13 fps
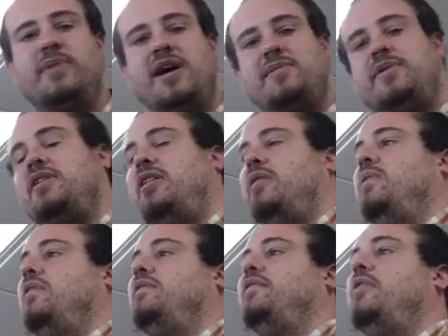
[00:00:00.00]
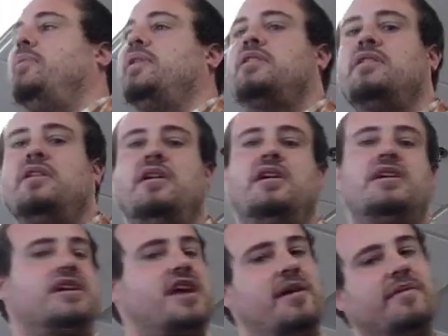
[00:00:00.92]
might be homophobic,
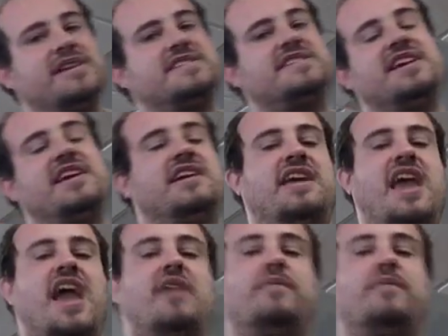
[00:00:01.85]
yet we see